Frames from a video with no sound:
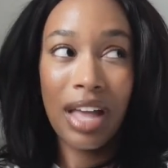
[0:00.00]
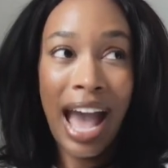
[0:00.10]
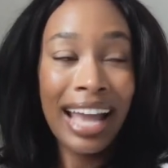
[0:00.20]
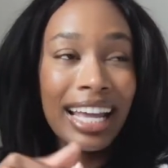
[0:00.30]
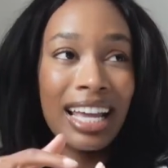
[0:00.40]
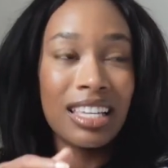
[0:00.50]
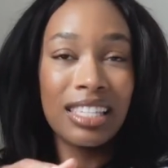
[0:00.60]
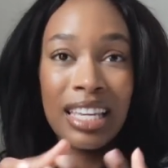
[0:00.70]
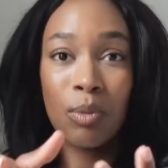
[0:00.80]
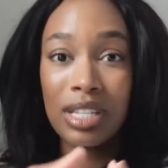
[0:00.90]
I can't
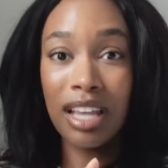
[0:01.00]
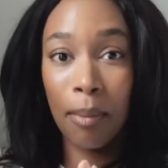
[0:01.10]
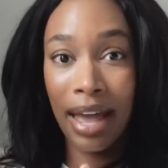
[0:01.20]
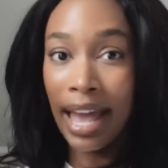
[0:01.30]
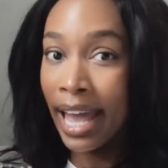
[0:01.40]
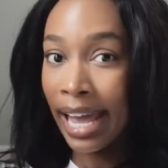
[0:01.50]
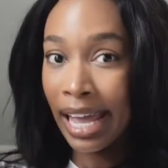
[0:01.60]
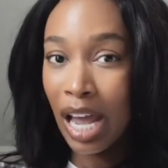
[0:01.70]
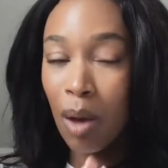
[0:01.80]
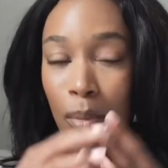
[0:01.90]
see what's up
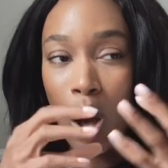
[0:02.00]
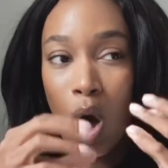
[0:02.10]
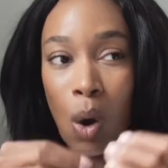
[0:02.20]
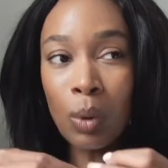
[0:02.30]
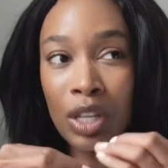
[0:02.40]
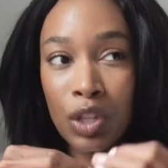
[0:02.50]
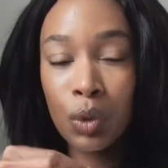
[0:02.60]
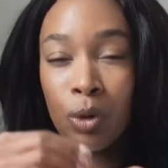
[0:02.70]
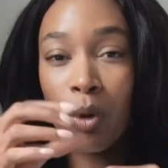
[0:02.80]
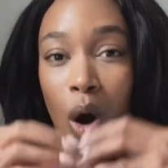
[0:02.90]
ahead, but only
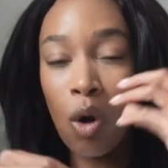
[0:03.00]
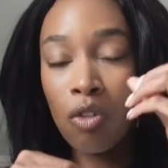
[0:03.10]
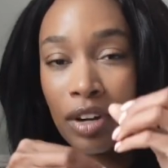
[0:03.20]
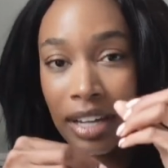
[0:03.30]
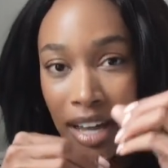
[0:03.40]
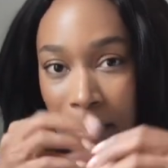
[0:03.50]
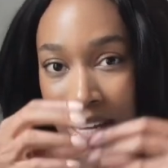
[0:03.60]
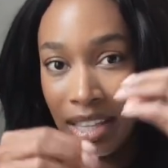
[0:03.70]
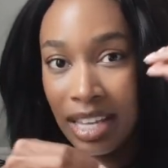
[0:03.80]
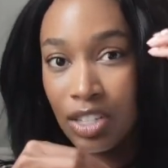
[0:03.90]
through
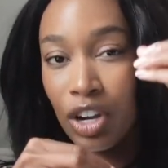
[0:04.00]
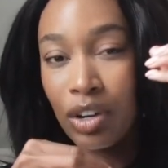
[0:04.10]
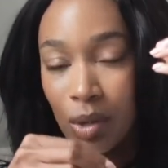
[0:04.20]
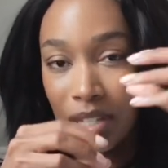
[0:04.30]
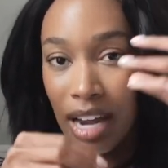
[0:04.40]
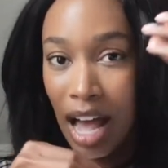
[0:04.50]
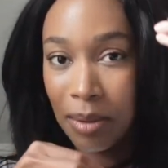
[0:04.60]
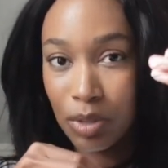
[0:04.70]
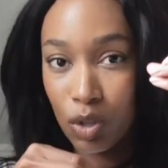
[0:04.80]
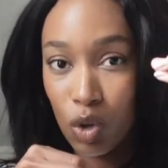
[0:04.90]
overcoming these hurdles and
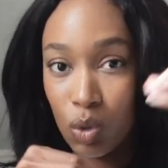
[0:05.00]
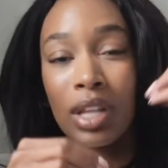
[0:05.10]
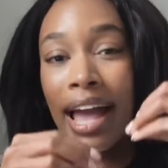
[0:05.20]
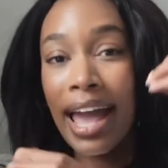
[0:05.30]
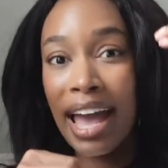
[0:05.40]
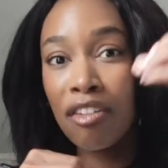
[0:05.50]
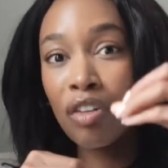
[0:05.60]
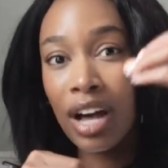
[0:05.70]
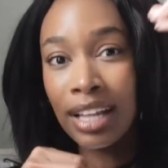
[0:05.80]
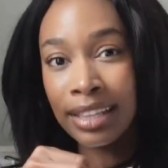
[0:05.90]
obstacles will I
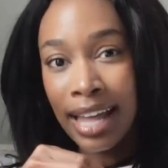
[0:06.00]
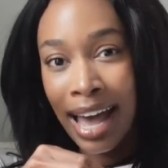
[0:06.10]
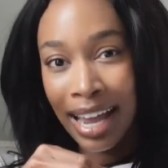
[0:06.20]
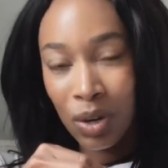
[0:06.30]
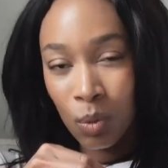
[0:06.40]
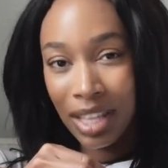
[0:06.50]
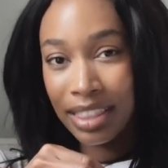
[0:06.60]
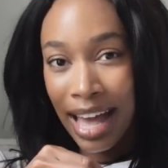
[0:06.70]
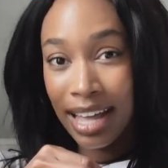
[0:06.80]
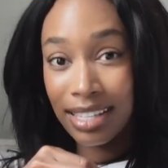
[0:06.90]
ever align
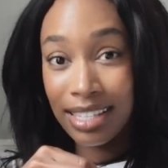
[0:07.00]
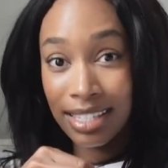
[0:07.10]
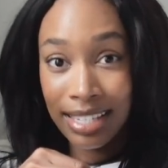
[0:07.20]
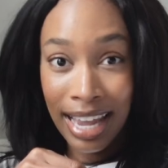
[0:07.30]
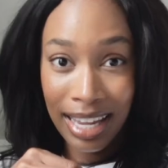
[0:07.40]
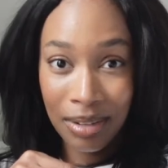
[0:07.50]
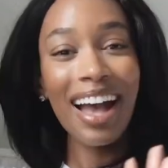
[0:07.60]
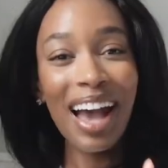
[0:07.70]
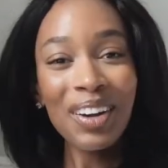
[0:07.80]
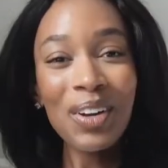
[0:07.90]
with that state.
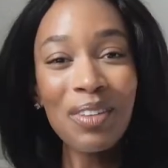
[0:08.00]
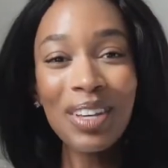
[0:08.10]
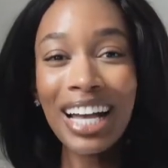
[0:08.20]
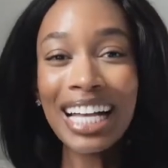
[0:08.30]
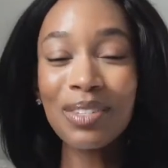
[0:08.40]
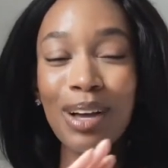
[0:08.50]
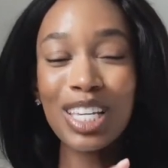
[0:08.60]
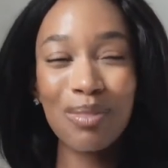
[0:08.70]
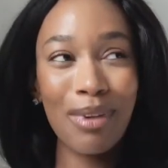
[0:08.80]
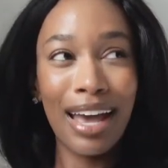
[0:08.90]
I don't know if you guys
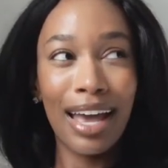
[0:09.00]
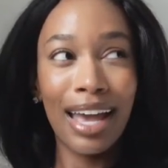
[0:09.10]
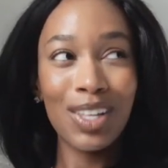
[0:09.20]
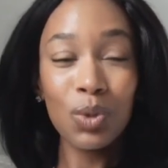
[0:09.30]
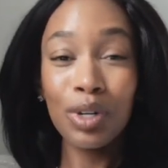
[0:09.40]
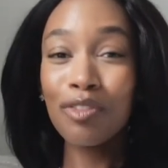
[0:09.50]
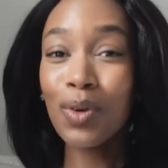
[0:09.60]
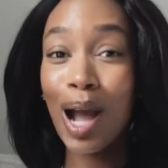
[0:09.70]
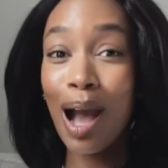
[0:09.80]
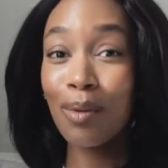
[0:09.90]
watched my
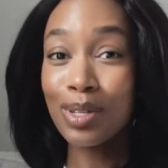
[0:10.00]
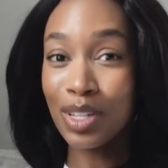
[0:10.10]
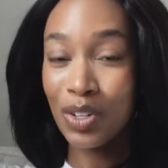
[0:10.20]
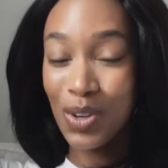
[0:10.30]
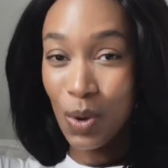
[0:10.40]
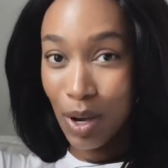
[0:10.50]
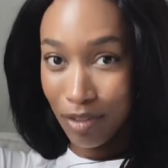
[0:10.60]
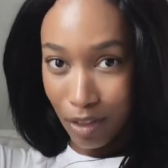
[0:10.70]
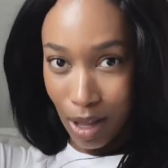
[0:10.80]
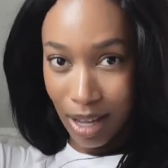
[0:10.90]
24 hours in New York
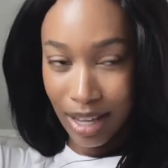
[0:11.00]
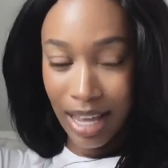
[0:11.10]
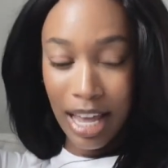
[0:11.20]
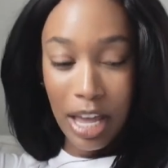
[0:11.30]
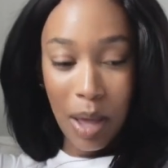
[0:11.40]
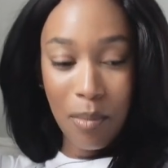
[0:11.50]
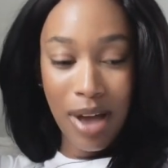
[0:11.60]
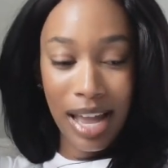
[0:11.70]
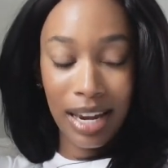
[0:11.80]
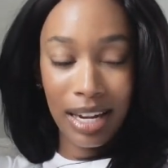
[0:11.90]
vlog,
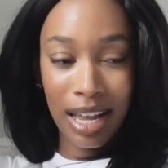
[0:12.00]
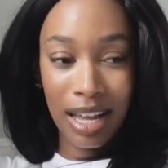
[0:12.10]
but